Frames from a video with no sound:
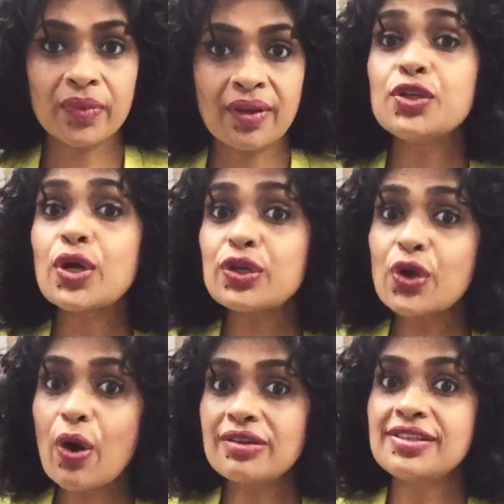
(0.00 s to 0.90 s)
You are
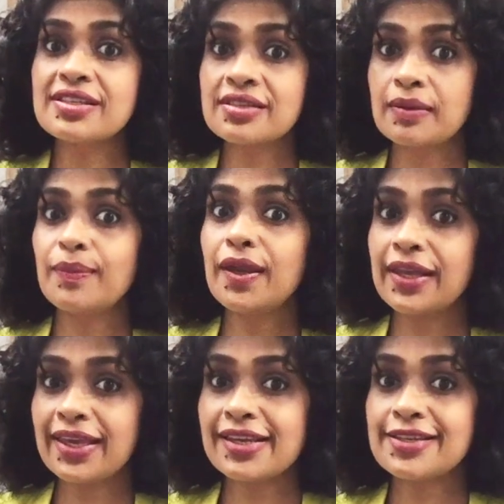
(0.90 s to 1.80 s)
not just
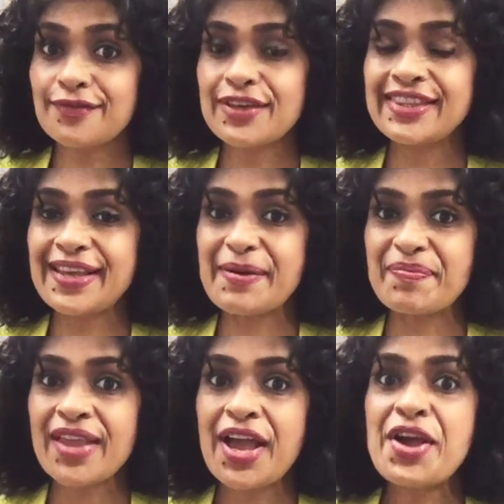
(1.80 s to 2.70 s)
communicating with them,
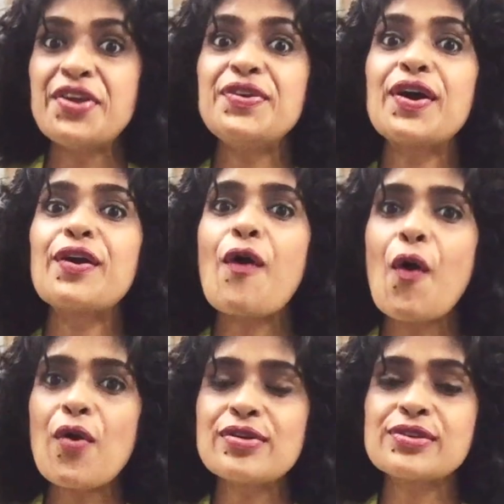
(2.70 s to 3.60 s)
you are
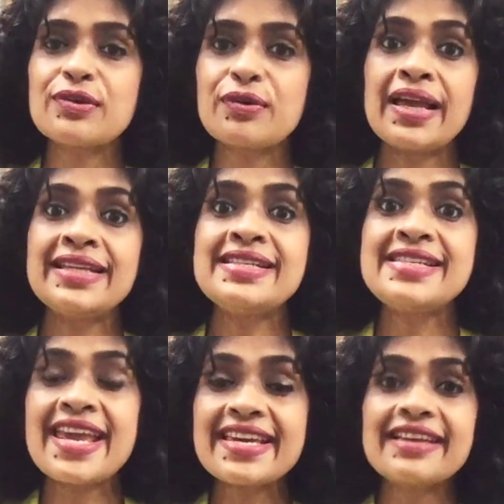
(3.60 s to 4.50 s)
also
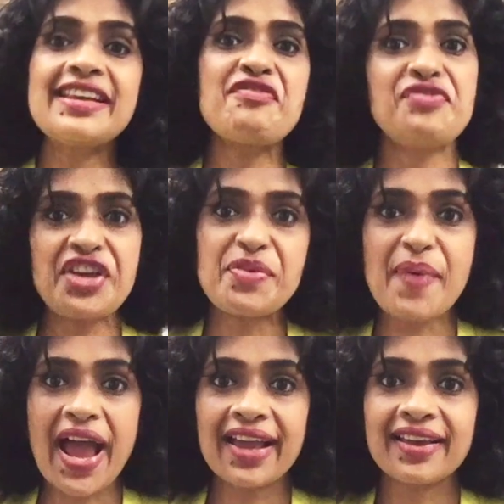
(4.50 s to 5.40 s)
taking their
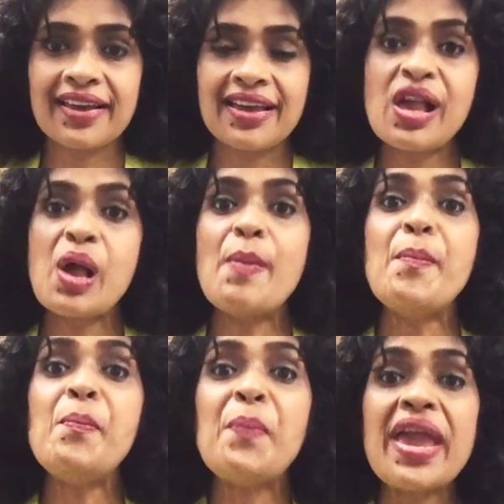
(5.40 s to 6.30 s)
feedback,
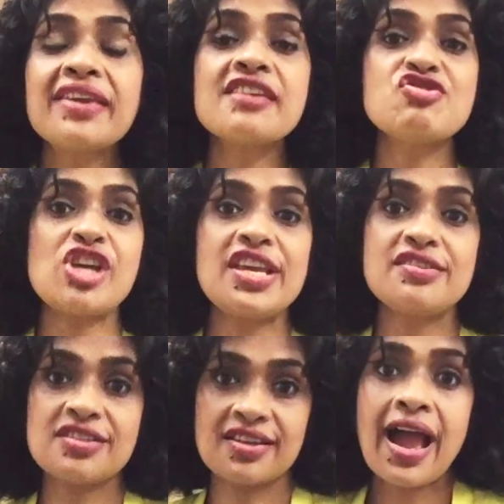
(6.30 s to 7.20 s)
making
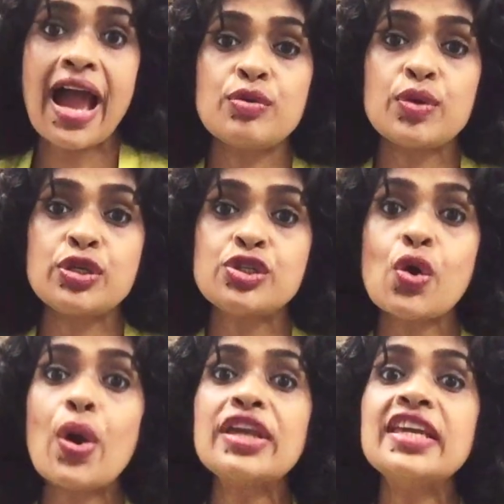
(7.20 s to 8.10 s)
changes and
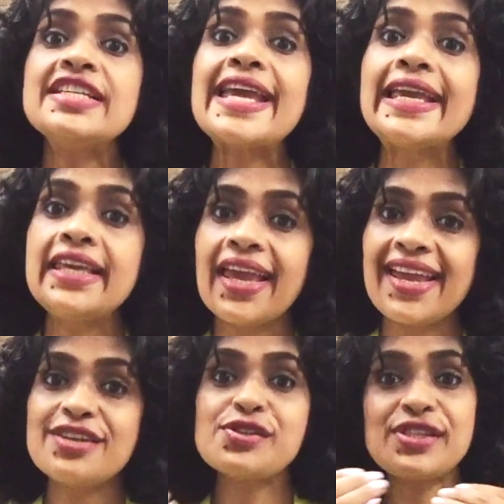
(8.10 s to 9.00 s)
showing it
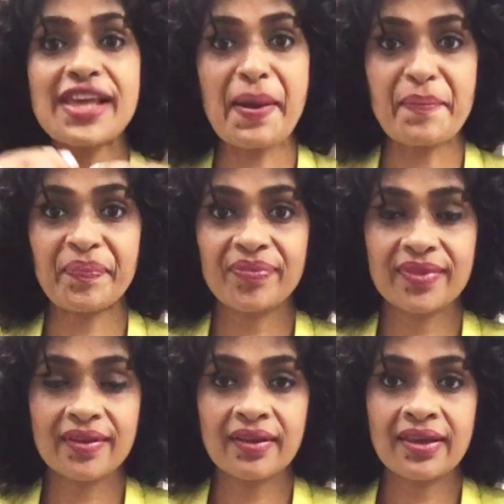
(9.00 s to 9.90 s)
again to them,
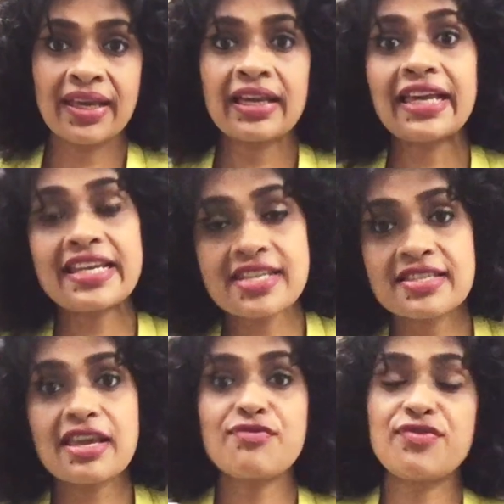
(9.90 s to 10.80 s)
getting
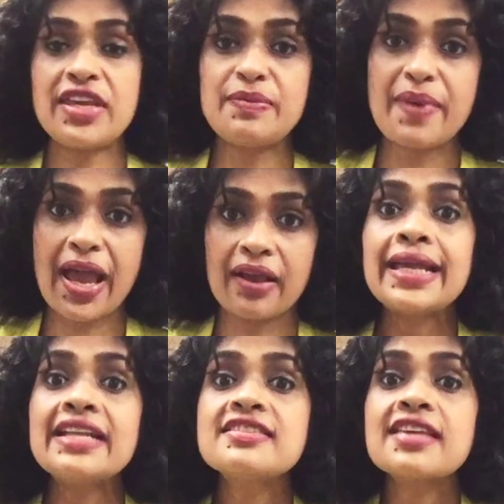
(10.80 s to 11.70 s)
their feedback.
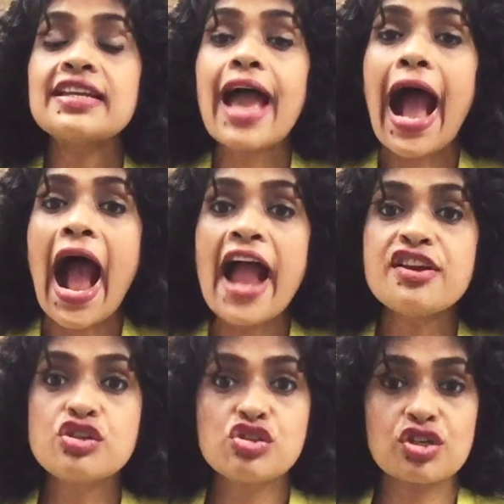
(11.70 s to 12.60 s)
It's an
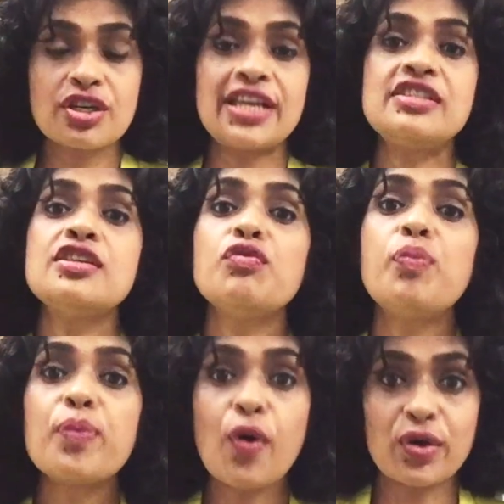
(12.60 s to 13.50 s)
iterative
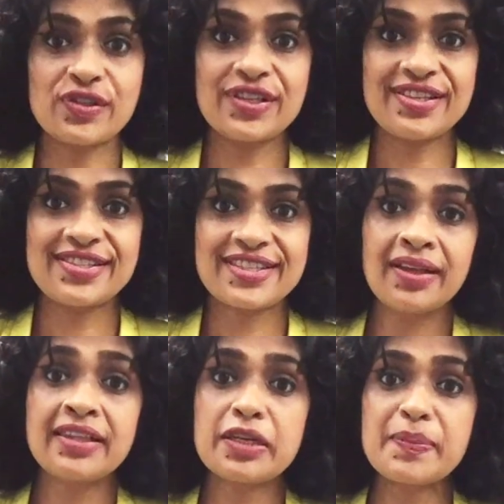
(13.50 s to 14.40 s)
process.
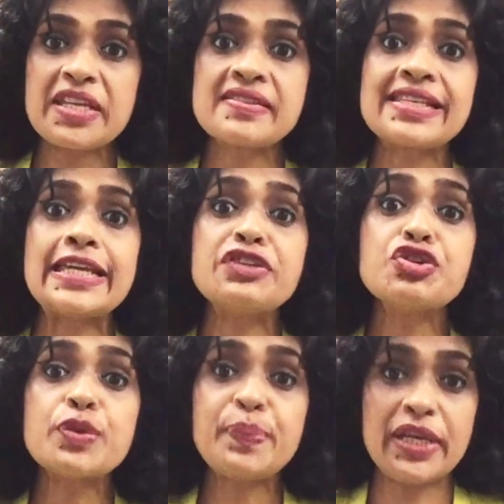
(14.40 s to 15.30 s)
That means it
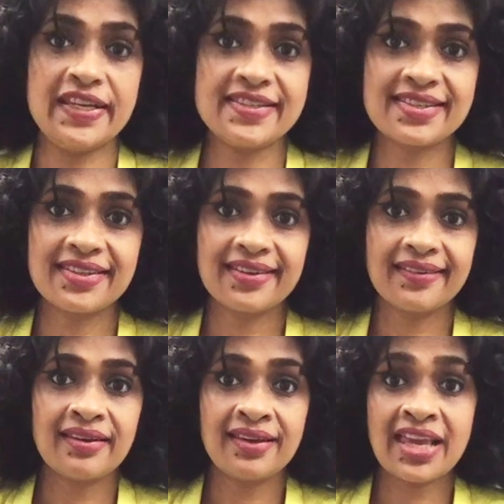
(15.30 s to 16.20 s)
repeats.
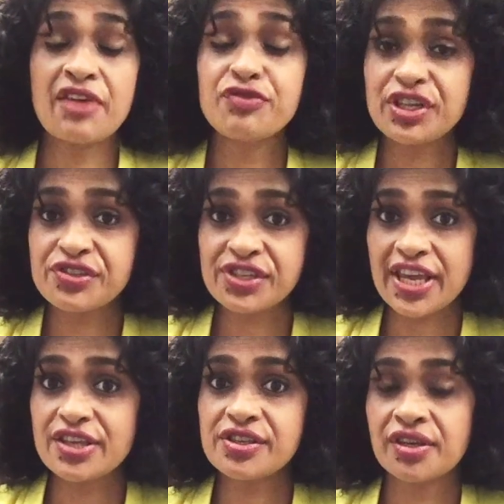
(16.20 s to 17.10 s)
Every
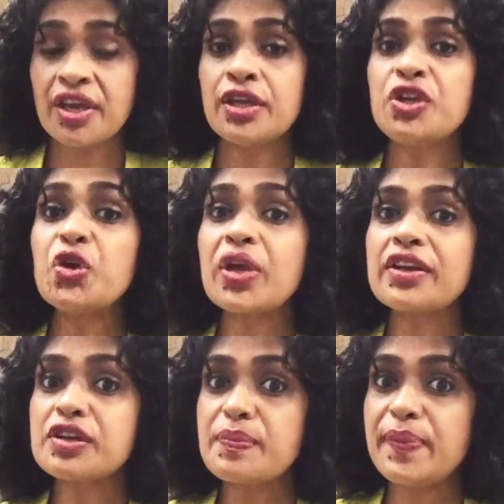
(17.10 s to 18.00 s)
stage you can
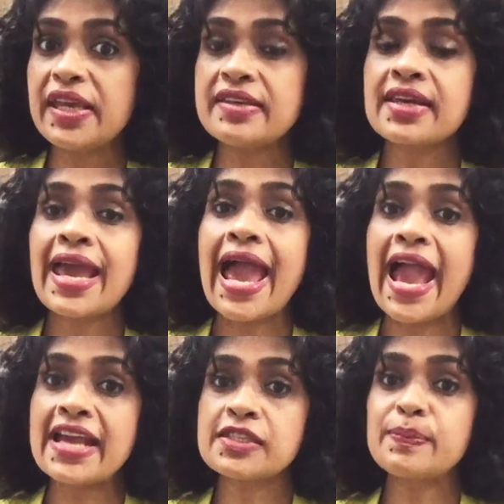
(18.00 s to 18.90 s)
repeat
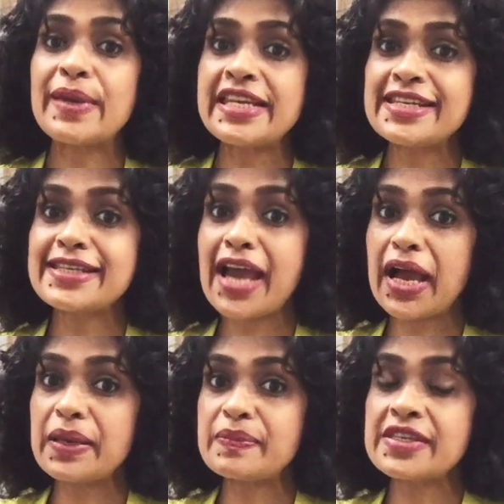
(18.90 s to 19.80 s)
as many
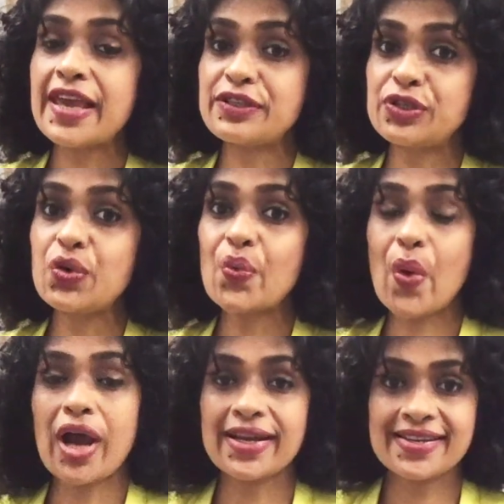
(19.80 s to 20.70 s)
times as you
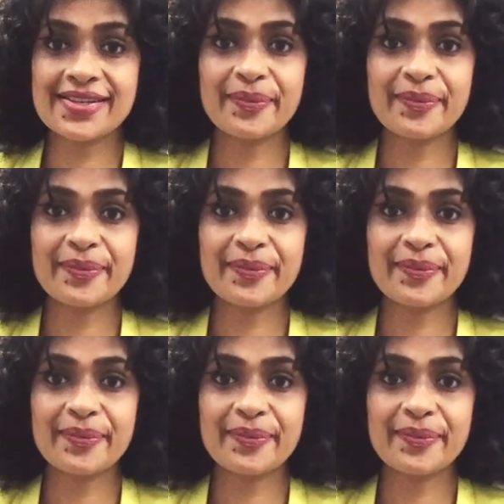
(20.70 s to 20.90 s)
want.